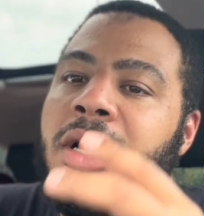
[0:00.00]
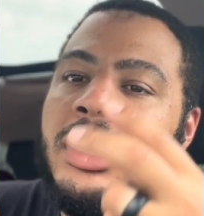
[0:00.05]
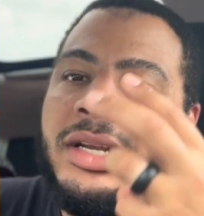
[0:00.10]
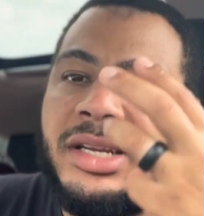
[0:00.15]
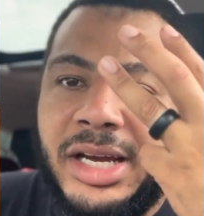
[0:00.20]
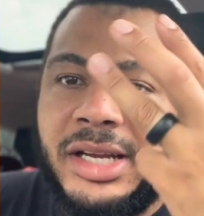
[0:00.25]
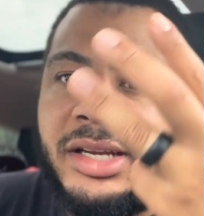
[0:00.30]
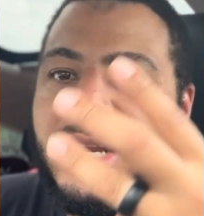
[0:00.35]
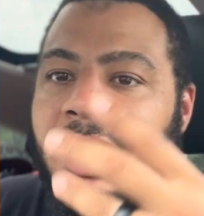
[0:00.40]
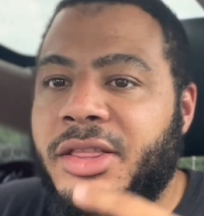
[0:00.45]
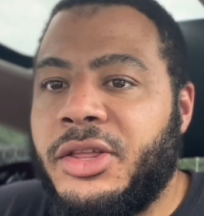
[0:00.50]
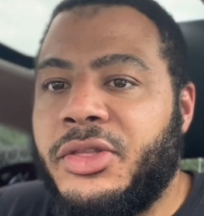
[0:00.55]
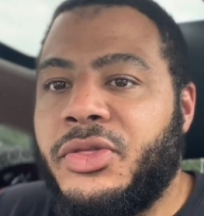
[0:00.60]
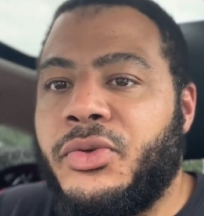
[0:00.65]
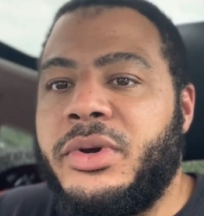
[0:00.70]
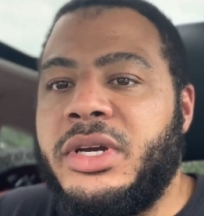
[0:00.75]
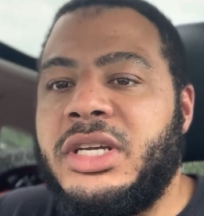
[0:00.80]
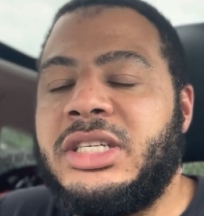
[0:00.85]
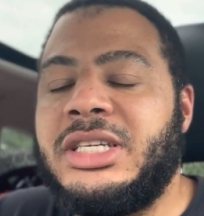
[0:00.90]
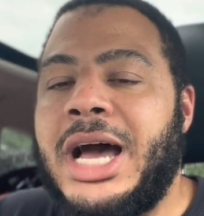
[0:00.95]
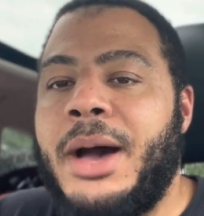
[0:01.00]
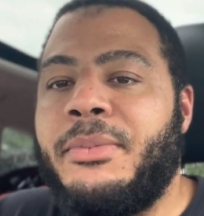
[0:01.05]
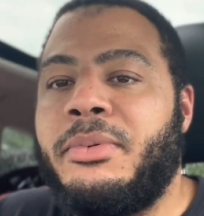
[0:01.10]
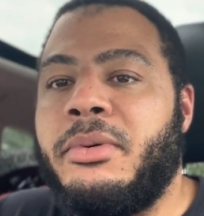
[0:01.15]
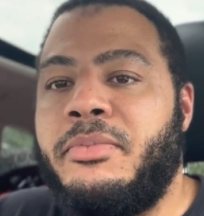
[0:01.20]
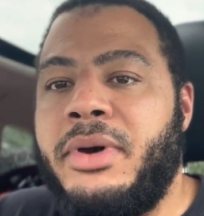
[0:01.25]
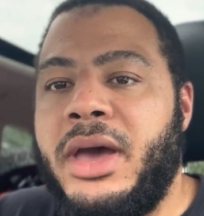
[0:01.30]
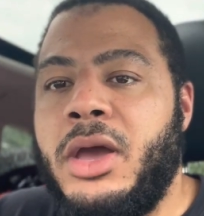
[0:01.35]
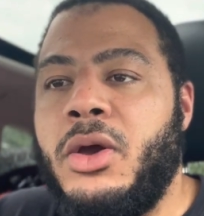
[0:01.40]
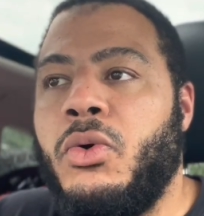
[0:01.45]
to get the other three shop
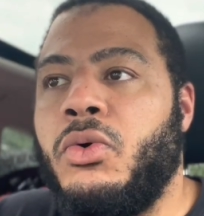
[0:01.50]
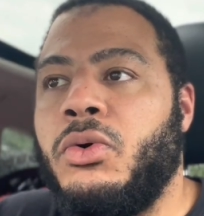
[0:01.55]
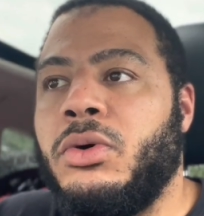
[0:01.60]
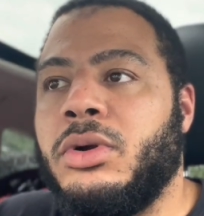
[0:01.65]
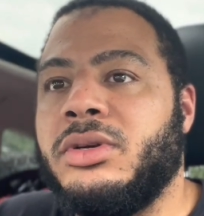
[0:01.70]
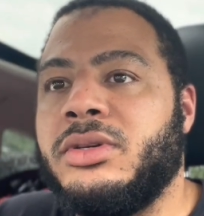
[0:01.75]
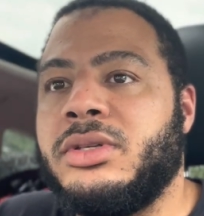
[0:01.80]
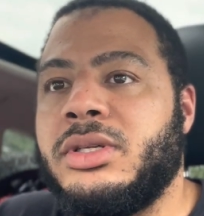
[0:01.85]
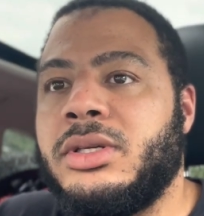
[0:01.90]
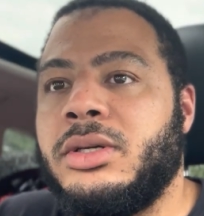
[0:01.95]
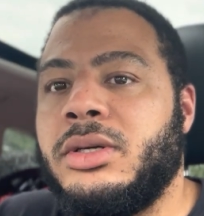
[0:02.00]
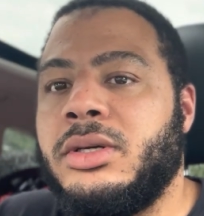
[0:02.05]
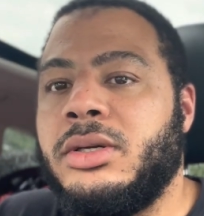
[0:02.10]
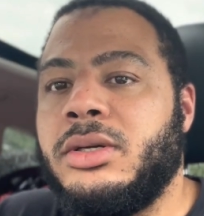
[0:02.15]
and pay orders.